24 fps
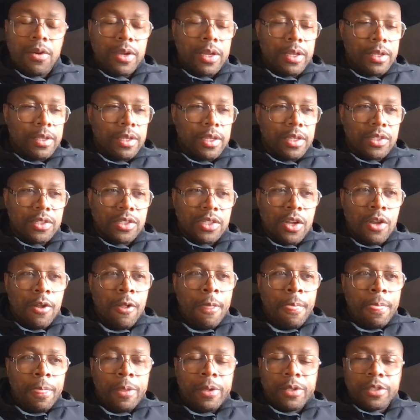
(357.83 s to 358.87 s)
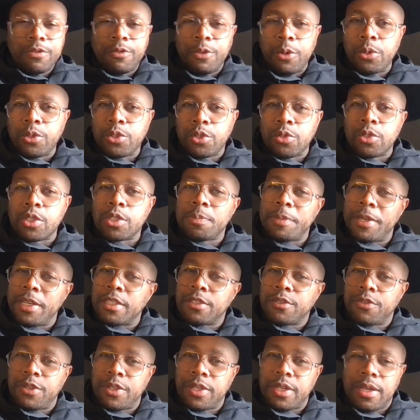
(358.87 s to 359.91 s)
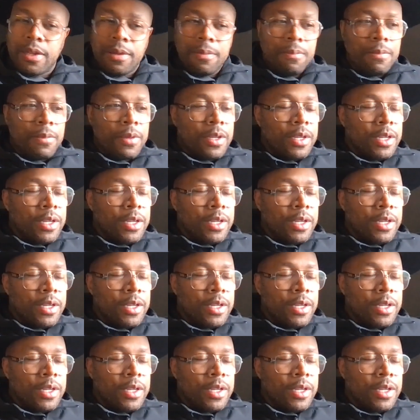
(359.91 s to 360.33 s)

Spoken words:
and this virtual space for them